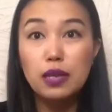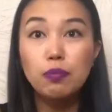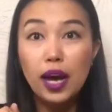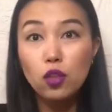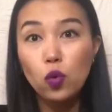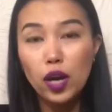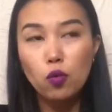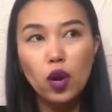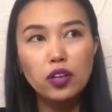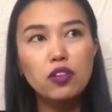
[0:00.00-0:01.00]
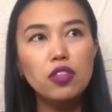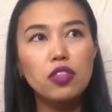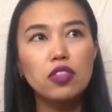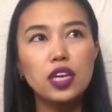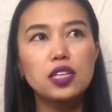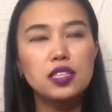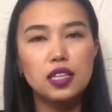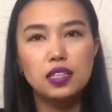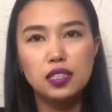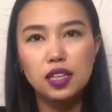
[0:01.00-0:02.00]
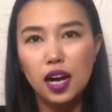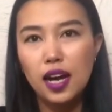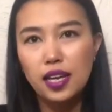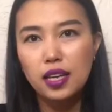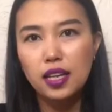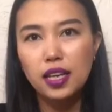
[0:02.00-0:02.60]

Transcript: And by the way, one of the things that the guy